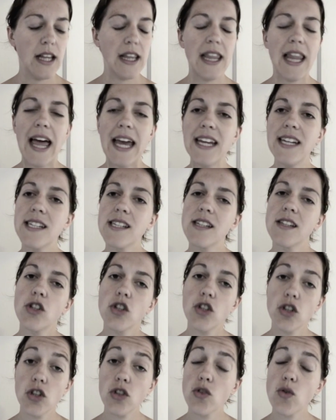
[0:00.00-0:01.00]
Light
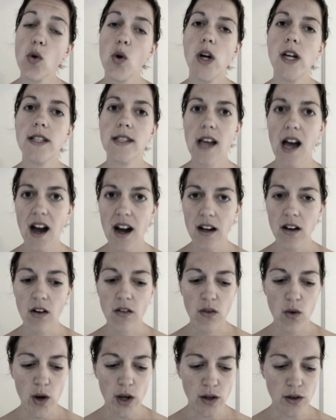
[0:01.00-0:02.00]
destroys
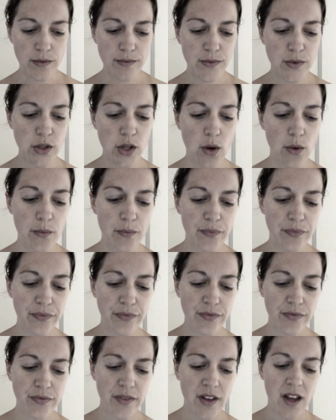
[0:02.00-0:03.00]
olive oil. So,
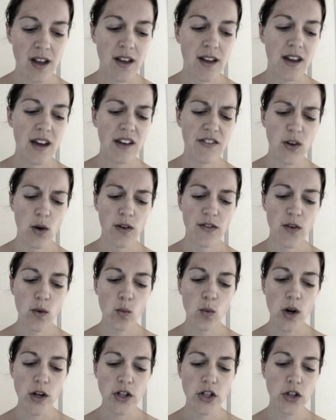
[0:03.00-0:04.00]
have you ever
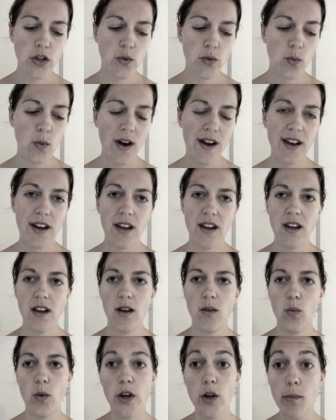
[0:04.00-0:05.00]
wondered why,
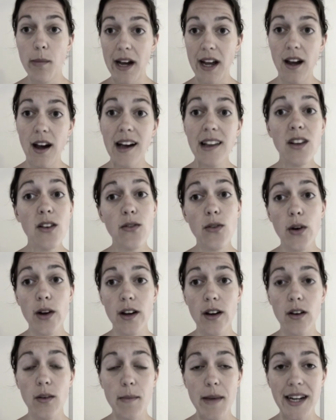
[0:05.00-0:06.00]
when you buy olive
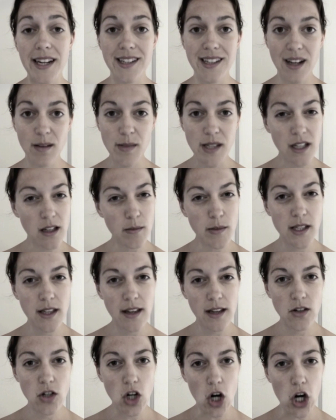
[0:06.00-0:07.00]
oil, many times it comes in
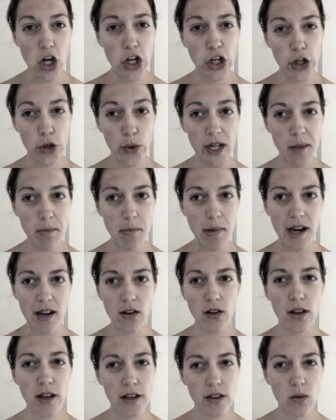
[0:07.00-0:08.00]
that dark green
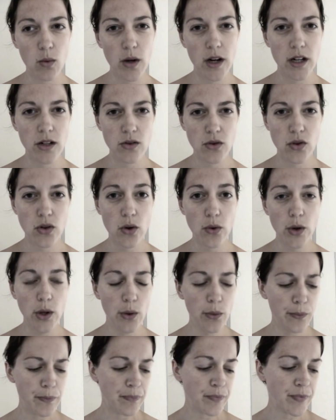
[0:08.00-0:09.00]
bottle, like the one I just showed you?